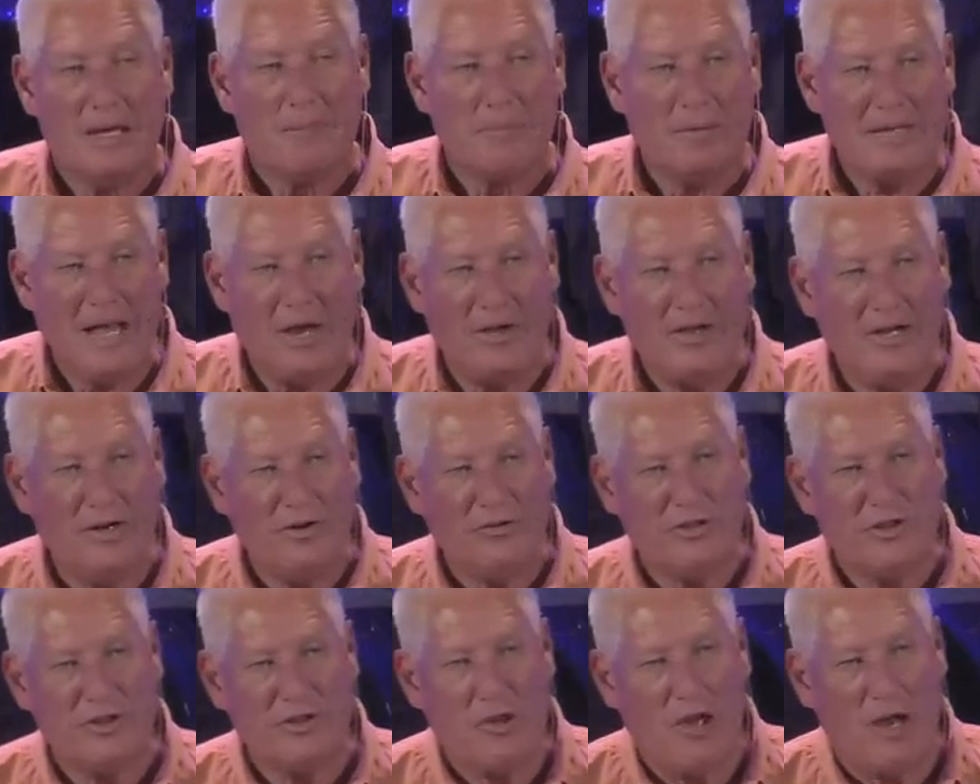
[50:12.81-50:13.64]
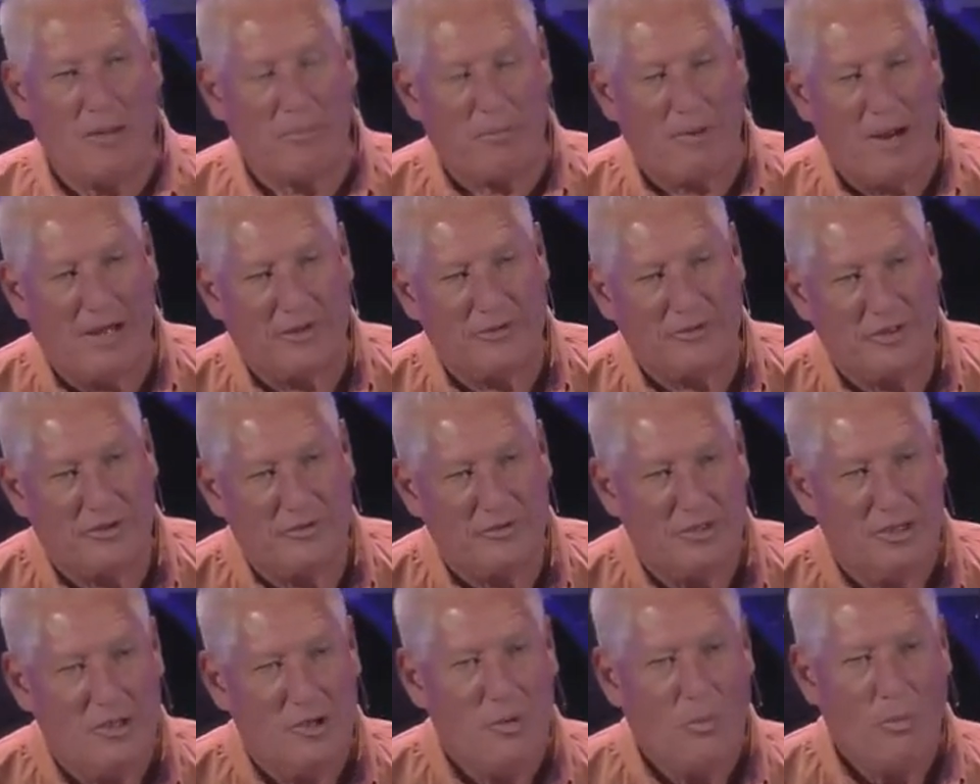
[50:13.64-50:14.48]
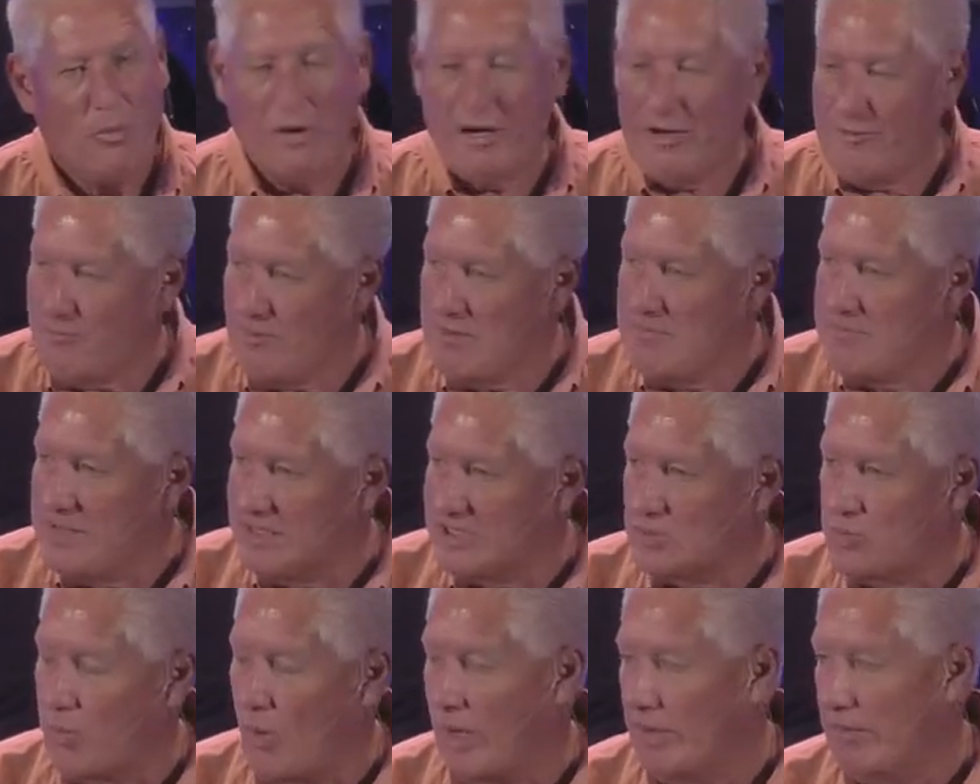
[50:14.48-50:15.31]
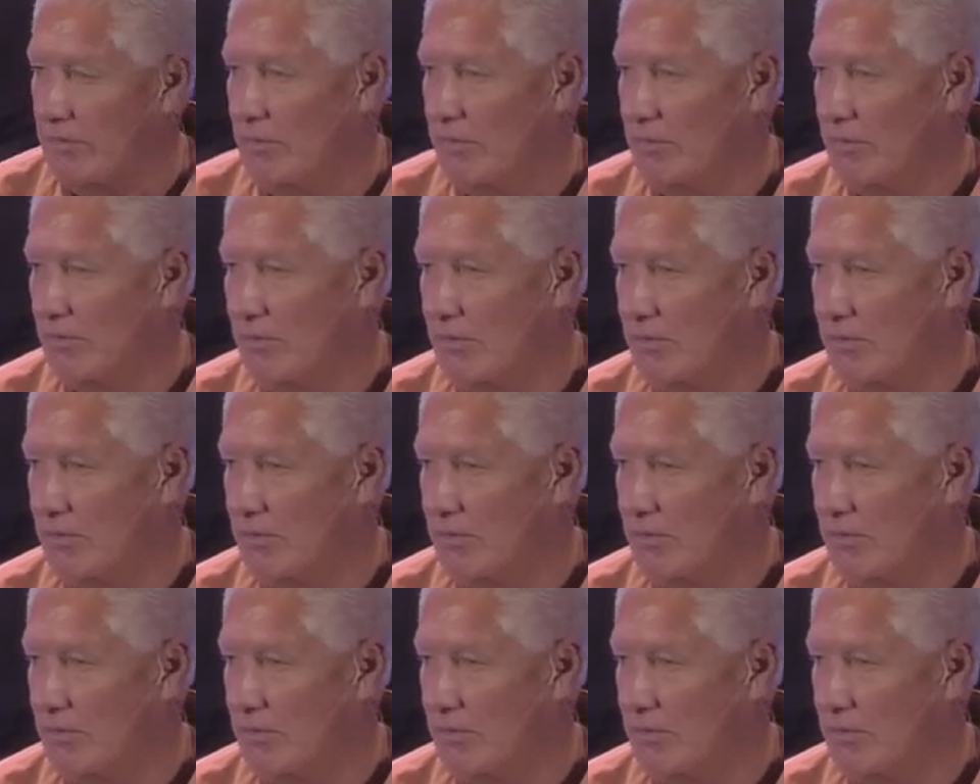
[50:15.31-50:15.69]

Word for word: But now here's the thought process what if we miss one?